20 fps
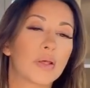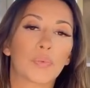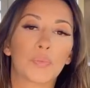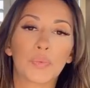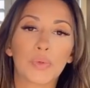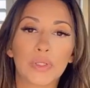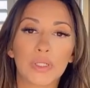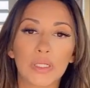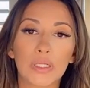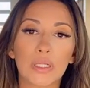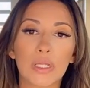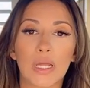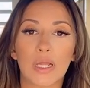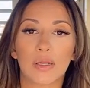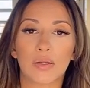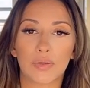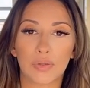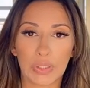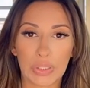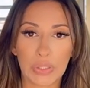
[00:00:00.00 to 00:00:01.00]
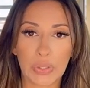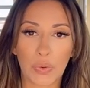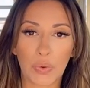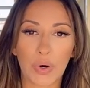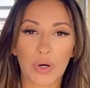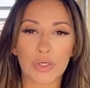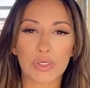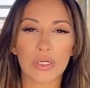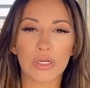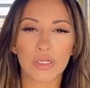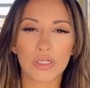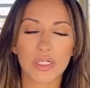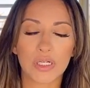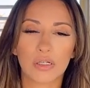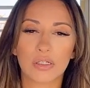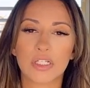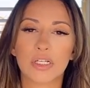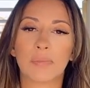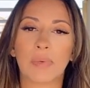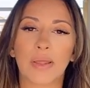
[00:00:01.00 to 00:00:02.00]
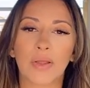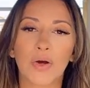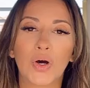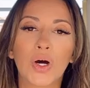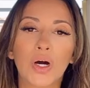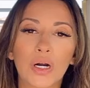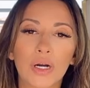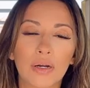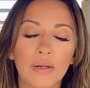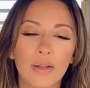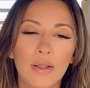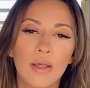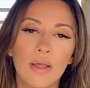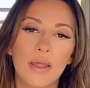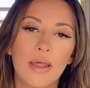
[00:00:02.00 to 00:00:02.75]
really are near and dear to my heart.